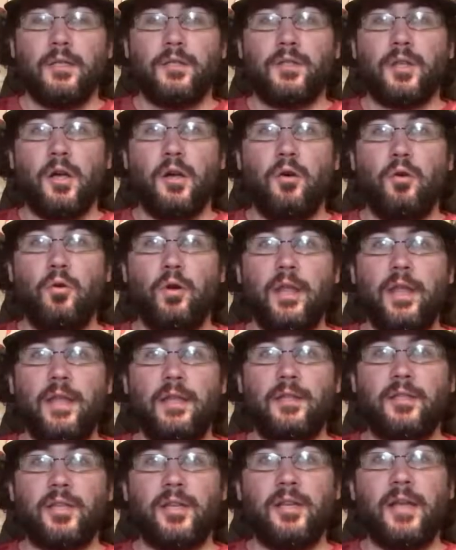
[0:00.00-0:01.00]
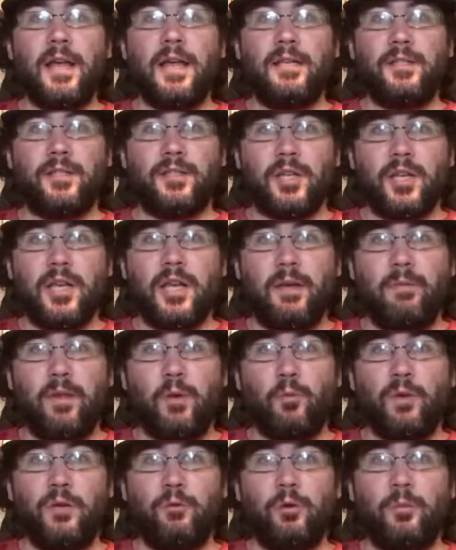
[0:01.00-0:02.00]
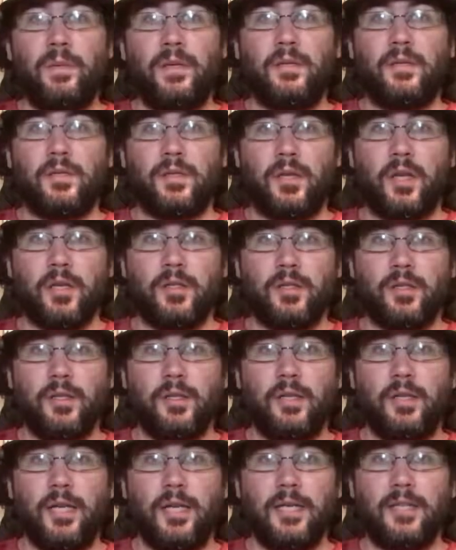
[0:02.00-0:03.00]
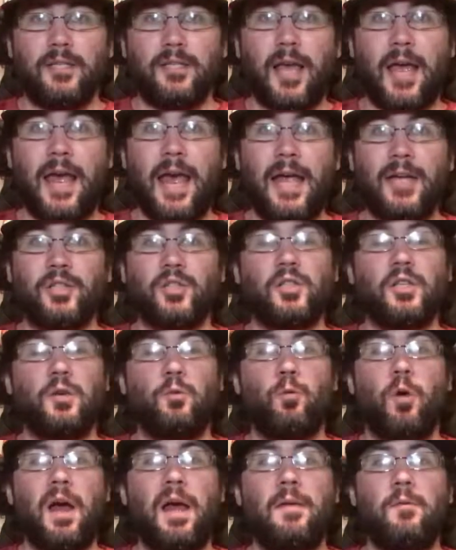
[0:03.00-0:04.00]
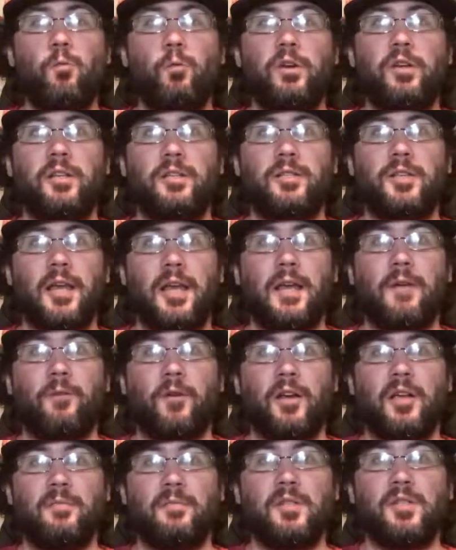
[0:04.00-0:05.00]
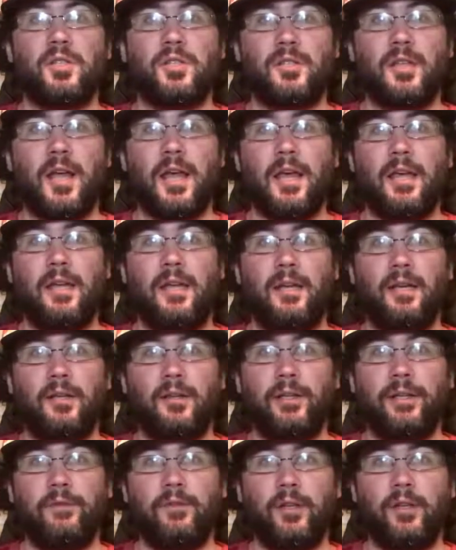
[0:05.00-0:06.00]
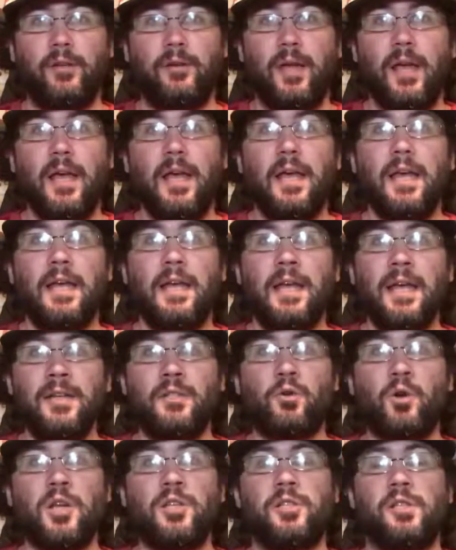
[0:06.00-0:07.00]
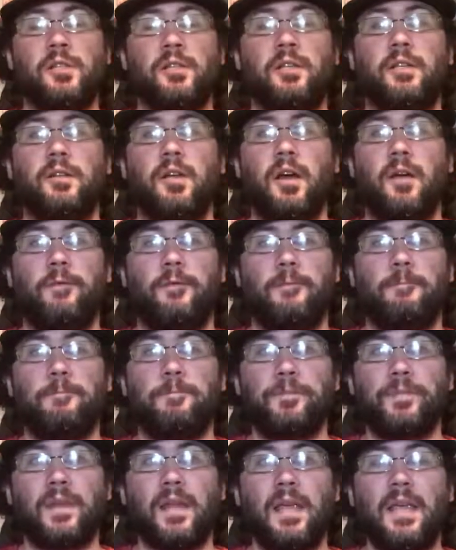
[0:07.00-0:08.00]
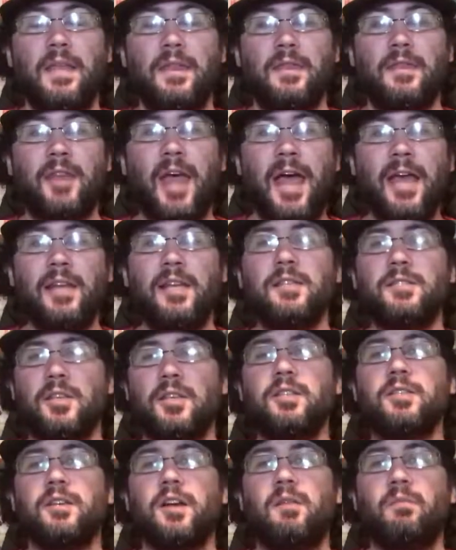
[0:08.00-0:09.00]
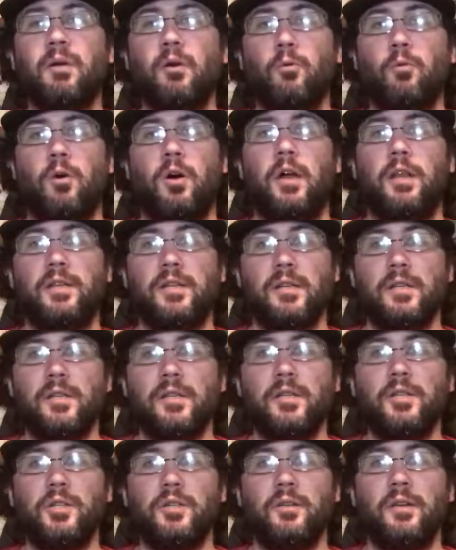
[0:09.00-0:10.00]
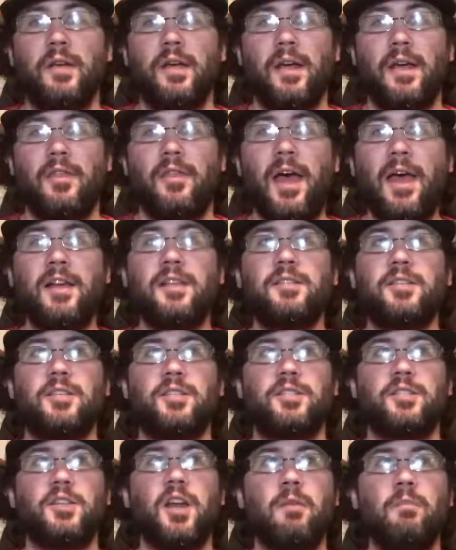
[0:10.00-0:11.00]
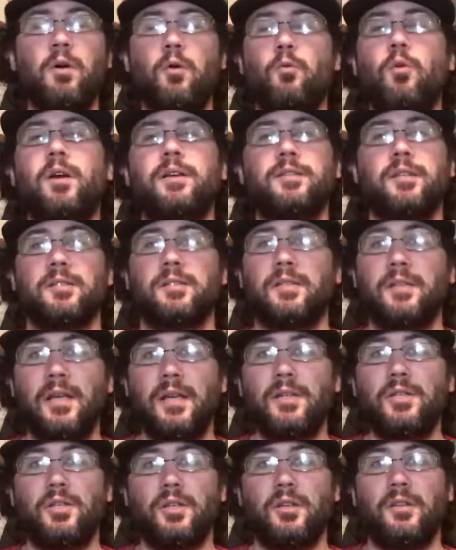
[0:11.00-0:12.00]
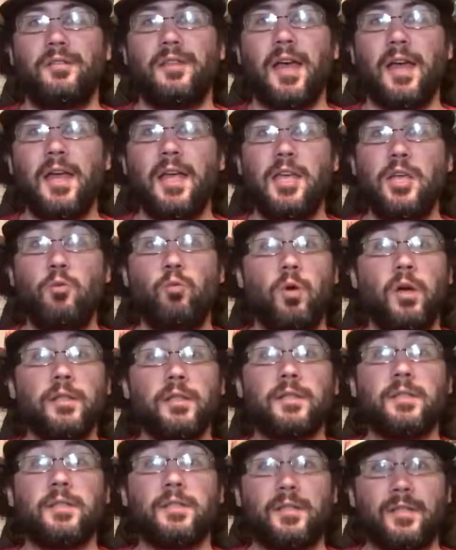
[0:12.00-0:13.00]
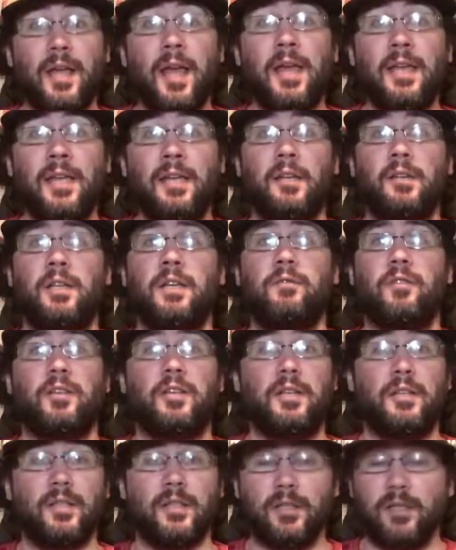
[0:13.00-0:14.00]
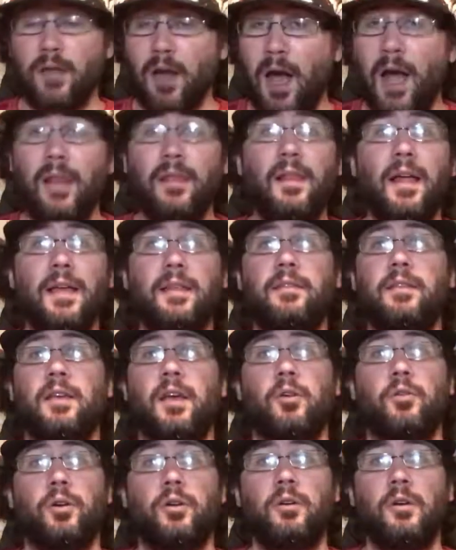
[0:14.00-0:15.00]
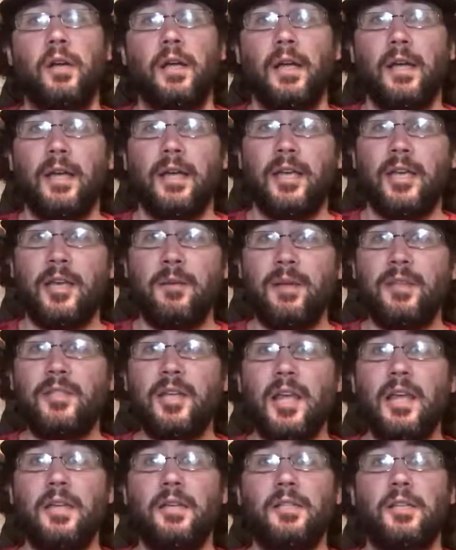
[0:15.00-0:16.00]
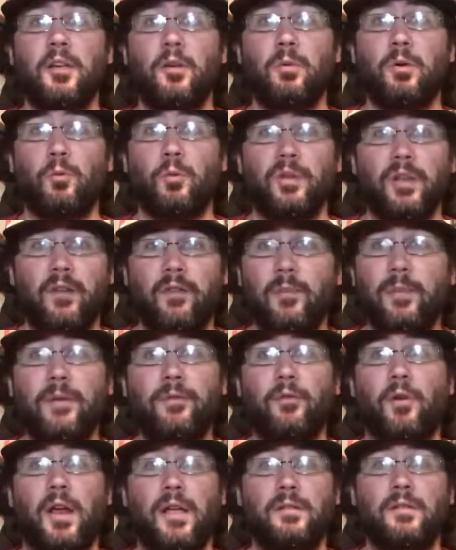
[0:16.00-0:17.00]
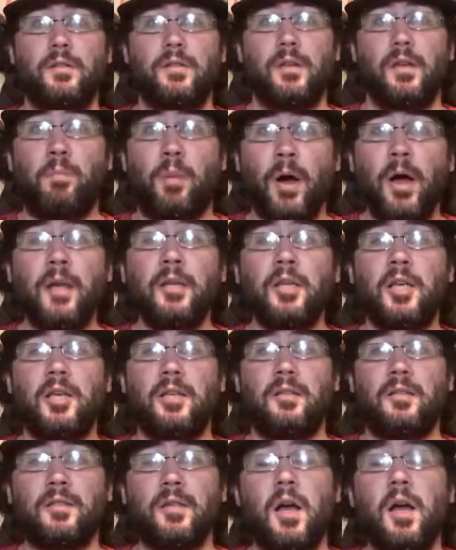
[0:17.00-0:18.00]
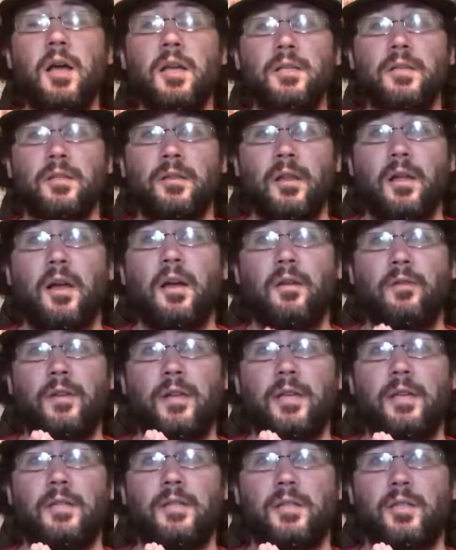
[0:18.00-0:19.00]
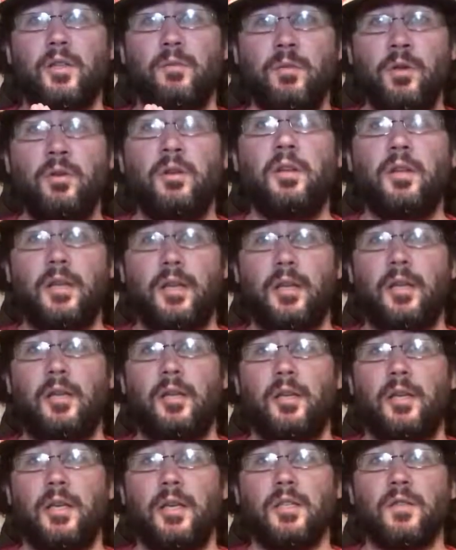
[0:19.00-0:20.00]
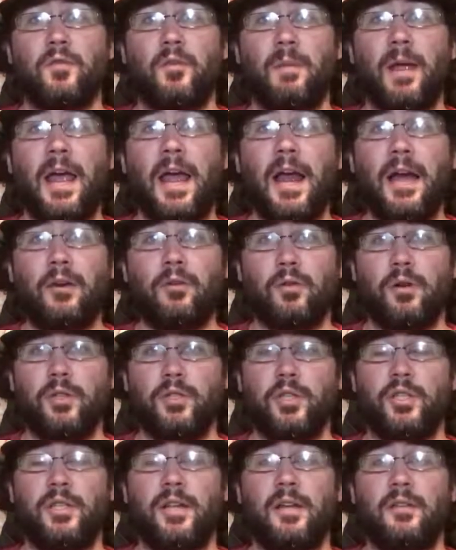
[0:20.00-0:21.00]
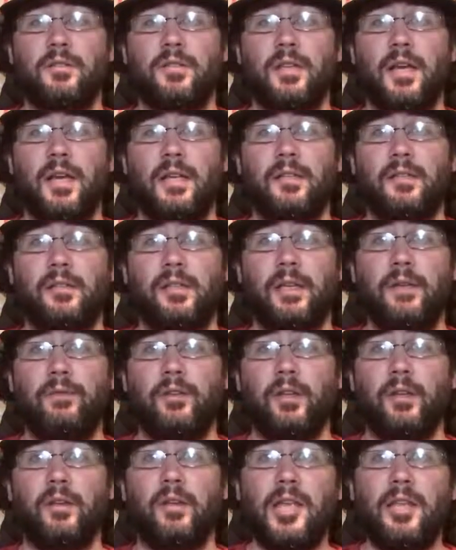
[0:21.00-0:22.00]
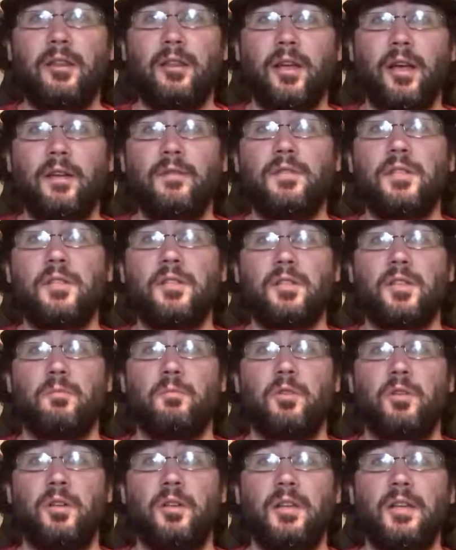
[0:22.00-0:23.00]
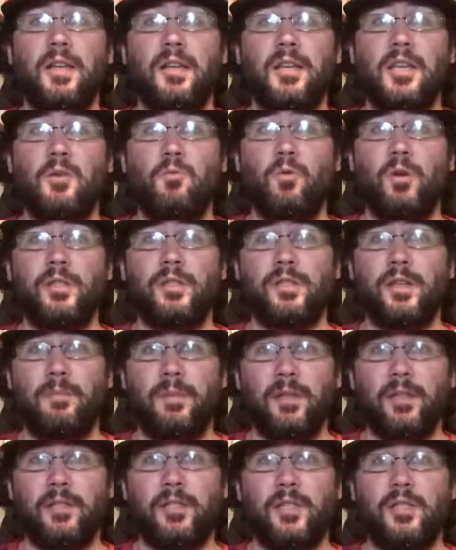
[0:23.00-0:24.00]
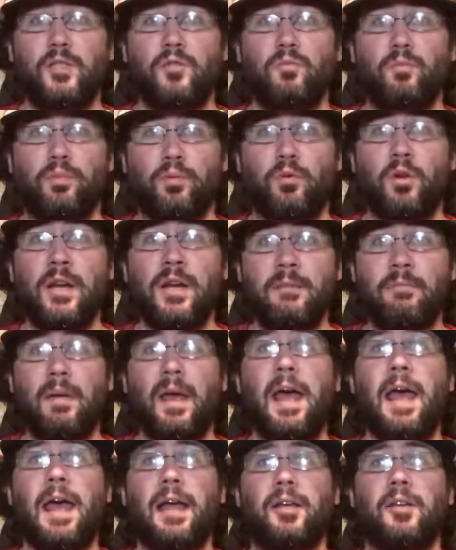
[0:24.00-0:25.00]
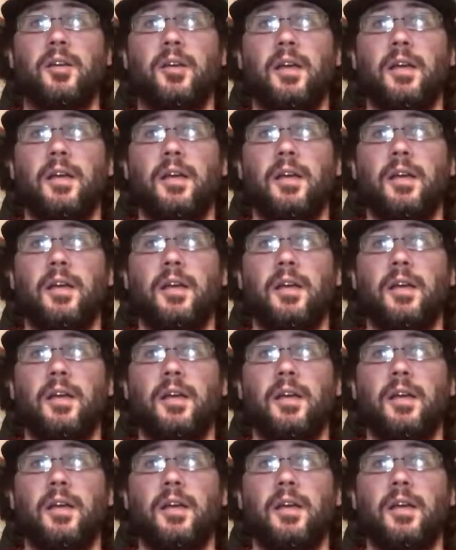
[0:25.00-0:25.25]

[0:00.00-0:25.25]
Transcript: So, today's team that we will be discussing is actually what would it take for him to stay in Cleveland. Interestingly enough, that is his number one decision. That is his number one destination. That he wants to stay in Cleveland. He does not like the owner. Him and Dan Gilbert will never be friends. But he does love his community. He is from Akron, just outside Cleveland. He loves his community, and he wants the ability to bring back